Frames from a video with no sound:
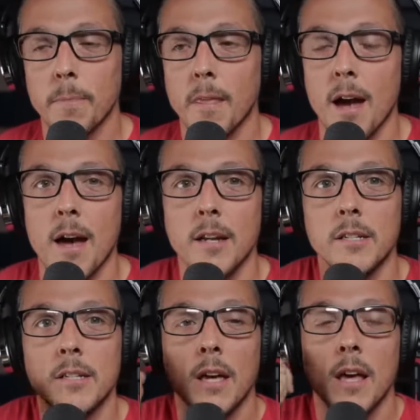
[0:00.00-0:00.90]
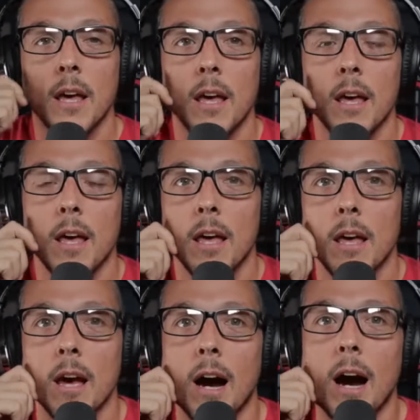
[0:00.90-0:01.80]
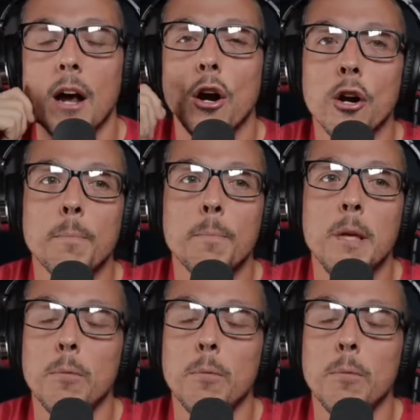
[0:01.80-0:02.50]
And I heard people